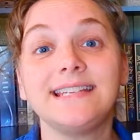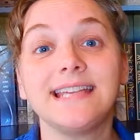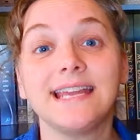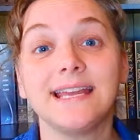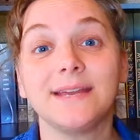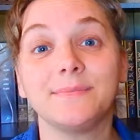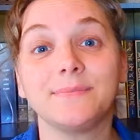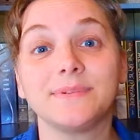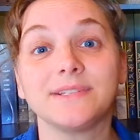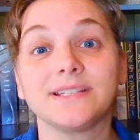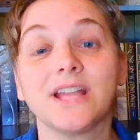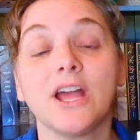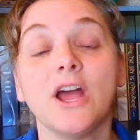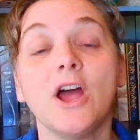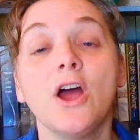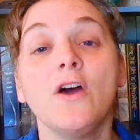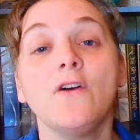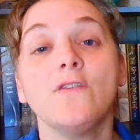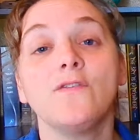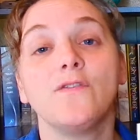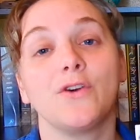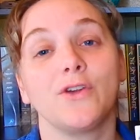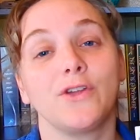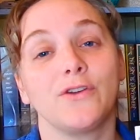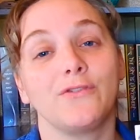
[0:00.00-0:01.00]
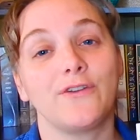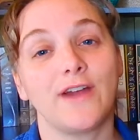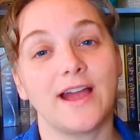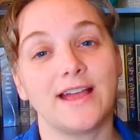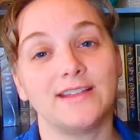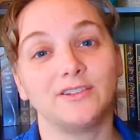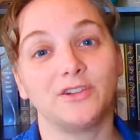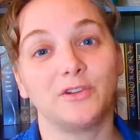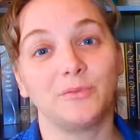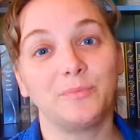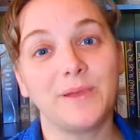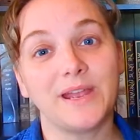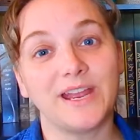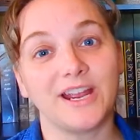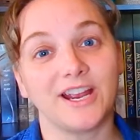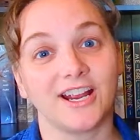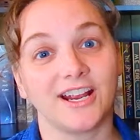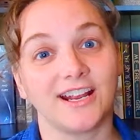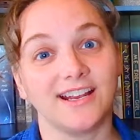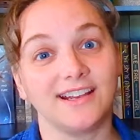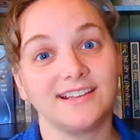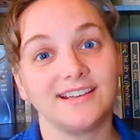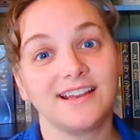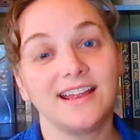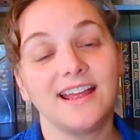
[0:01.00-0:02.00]
Tips for the Frazzled
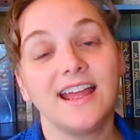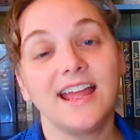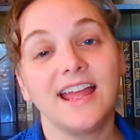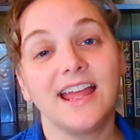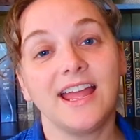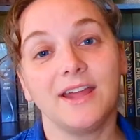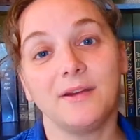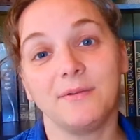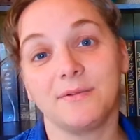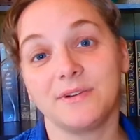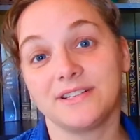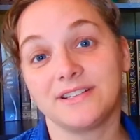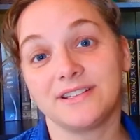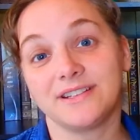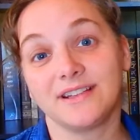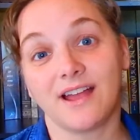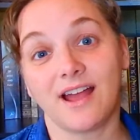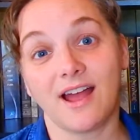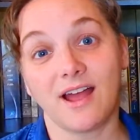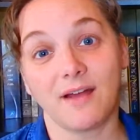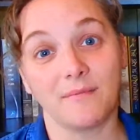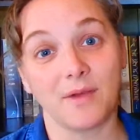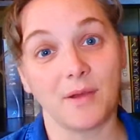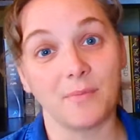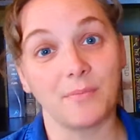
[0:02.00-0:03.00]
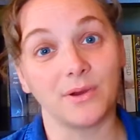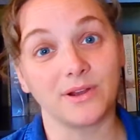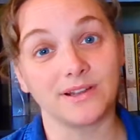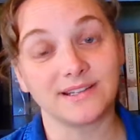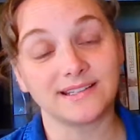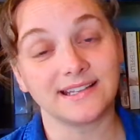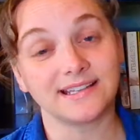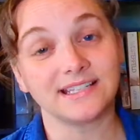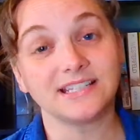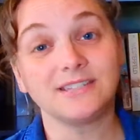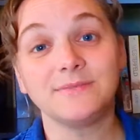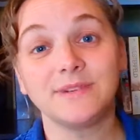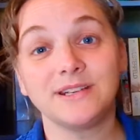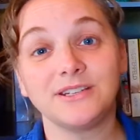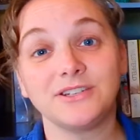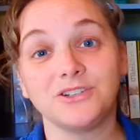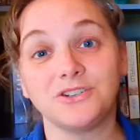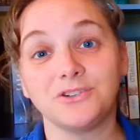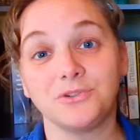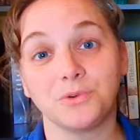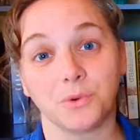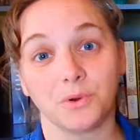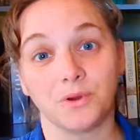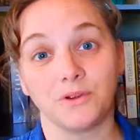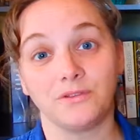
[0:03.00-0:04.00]
Parent. It was a book sent to me to
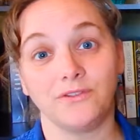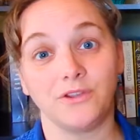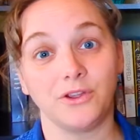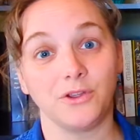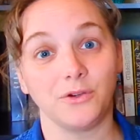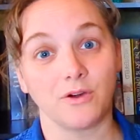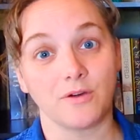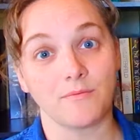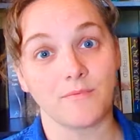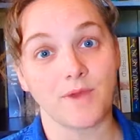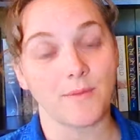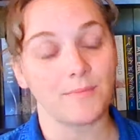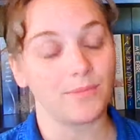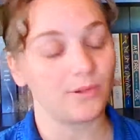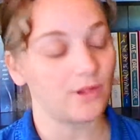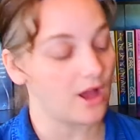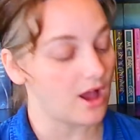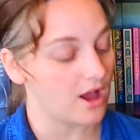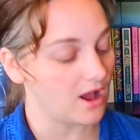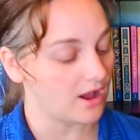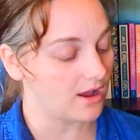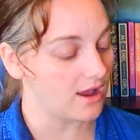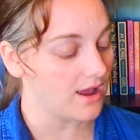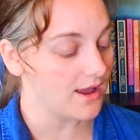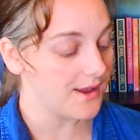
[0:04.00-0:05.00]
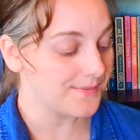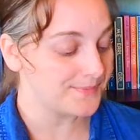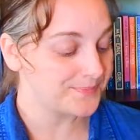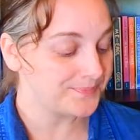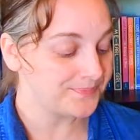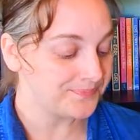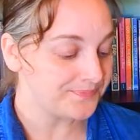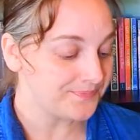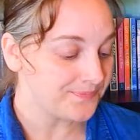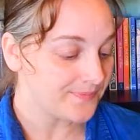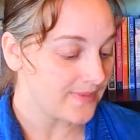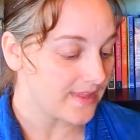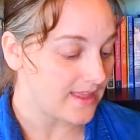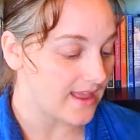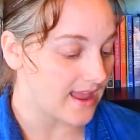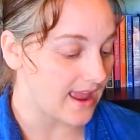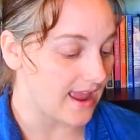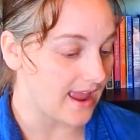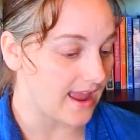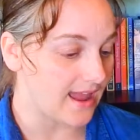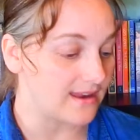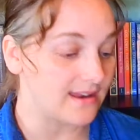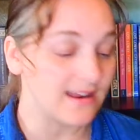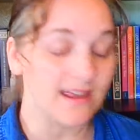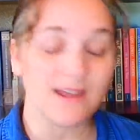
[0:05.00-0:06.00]
do a review on my blog.
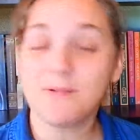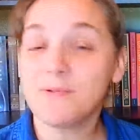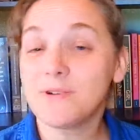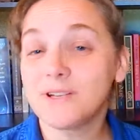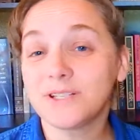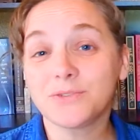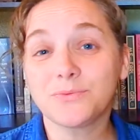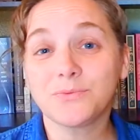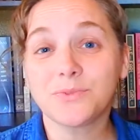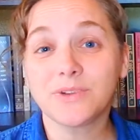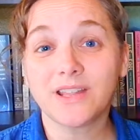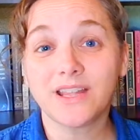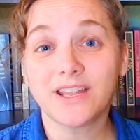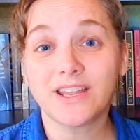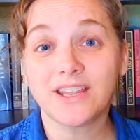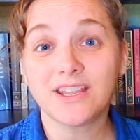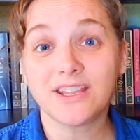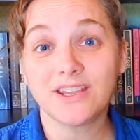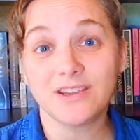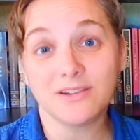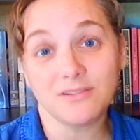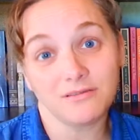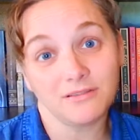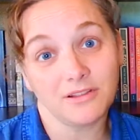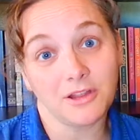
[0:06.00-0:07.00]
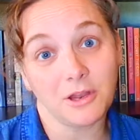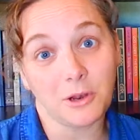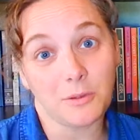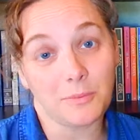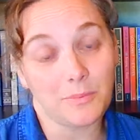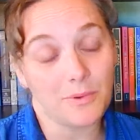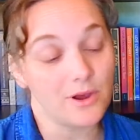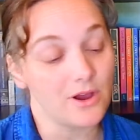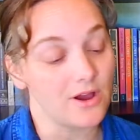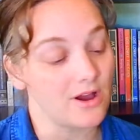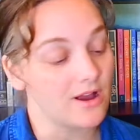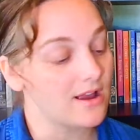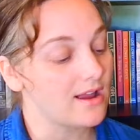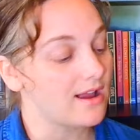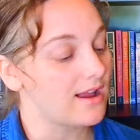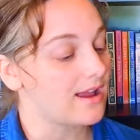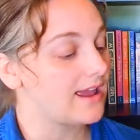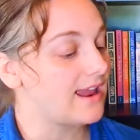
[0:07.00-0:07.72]
And it was a really cute little book.